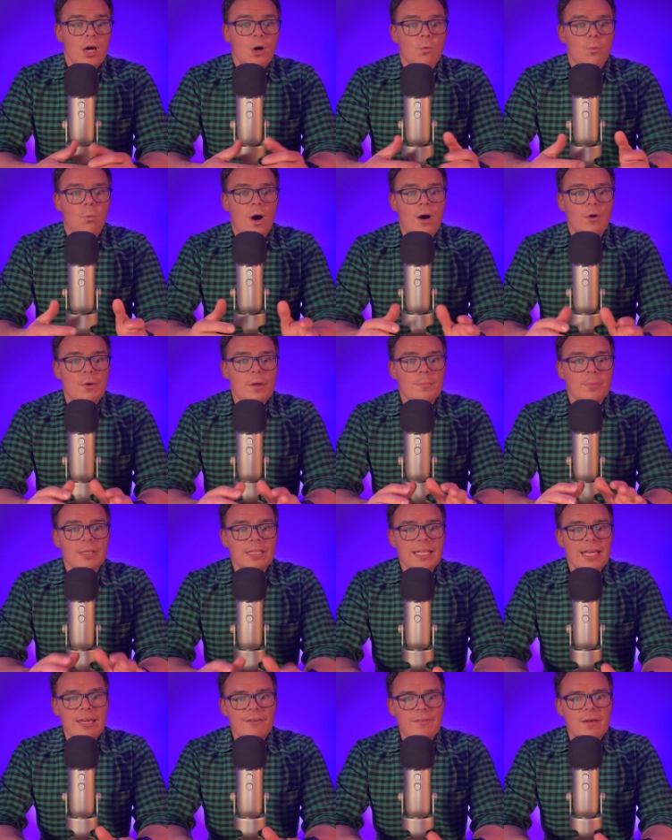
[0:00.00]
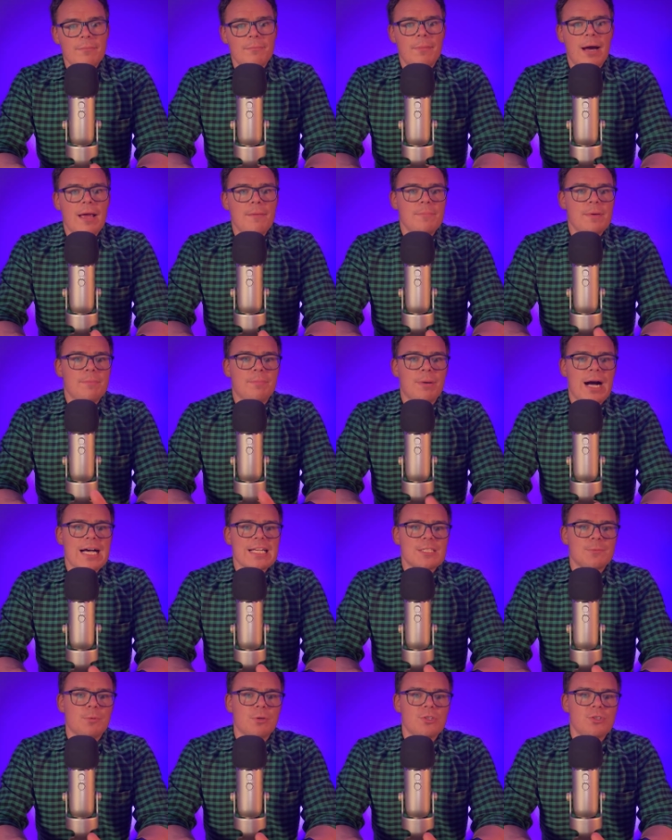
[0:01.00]
While we believe it might be
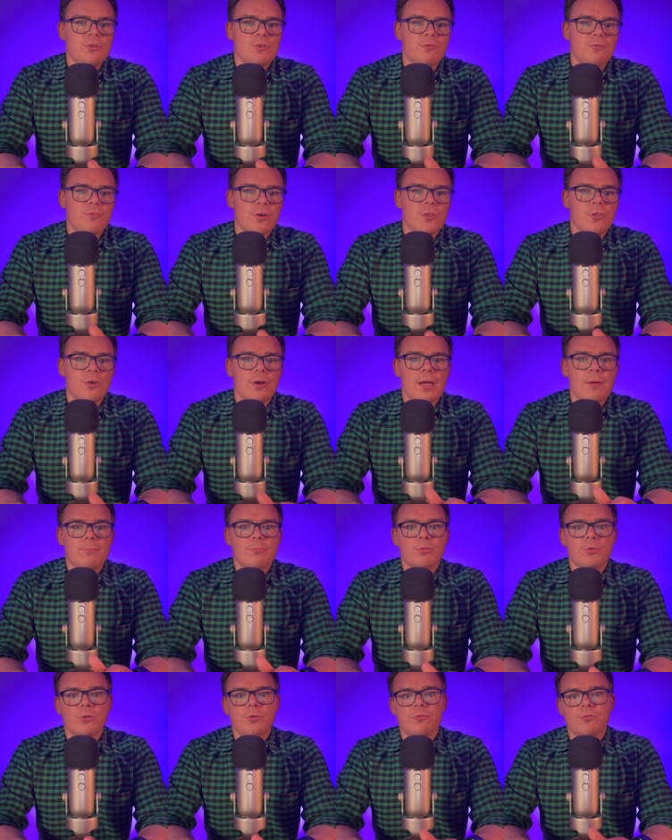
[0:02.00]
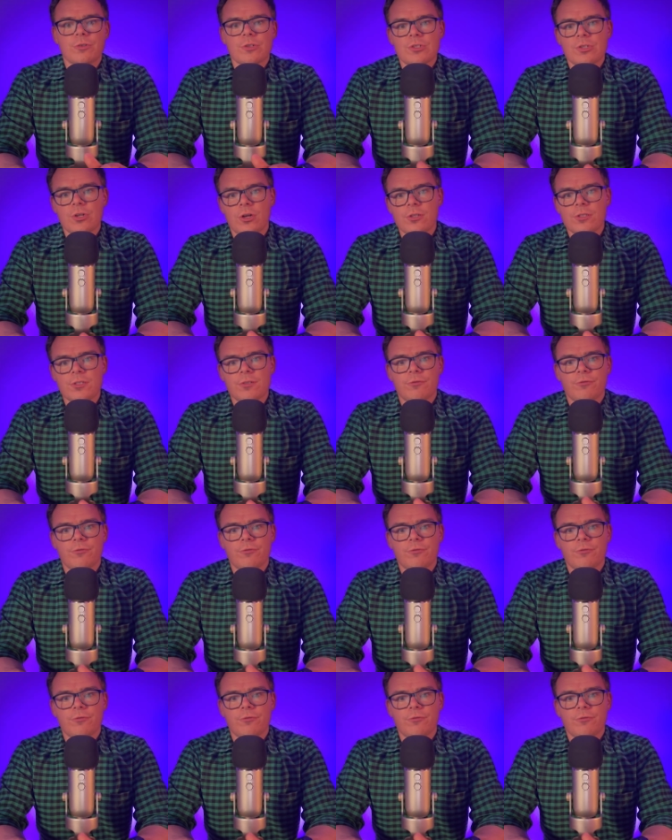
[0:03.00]
possible to further improve results,